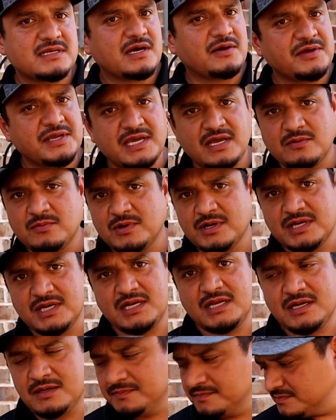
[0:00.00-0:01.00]
Now again, we're
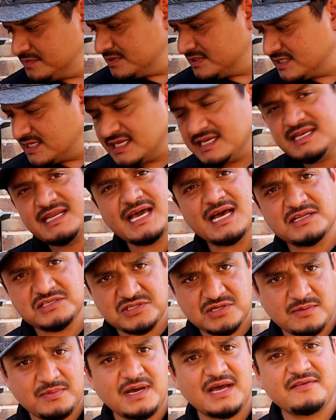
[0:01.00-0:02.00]
gonna get down
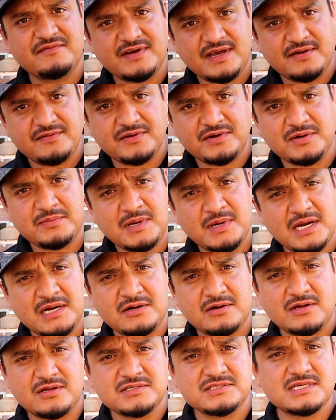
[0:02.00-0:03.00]
to about 500
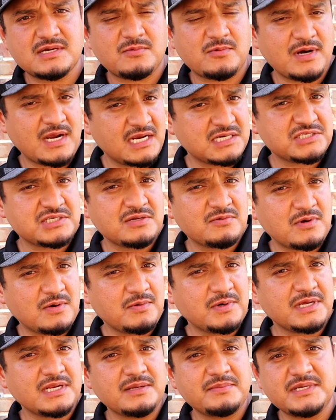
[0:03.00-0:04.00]
microns, and what
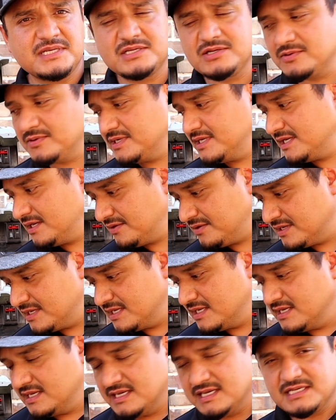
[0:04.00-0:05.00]
we're gonna be doing here
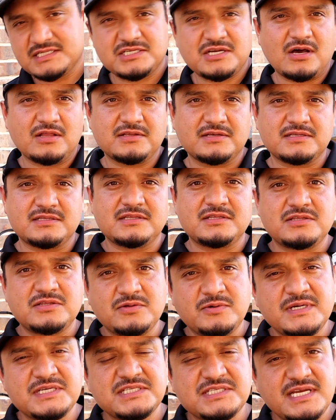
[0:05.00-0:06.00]
is called a
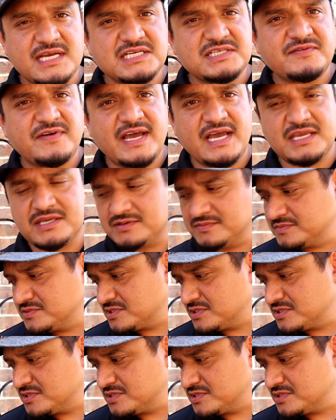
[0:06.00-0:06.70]
3-stage vacuum.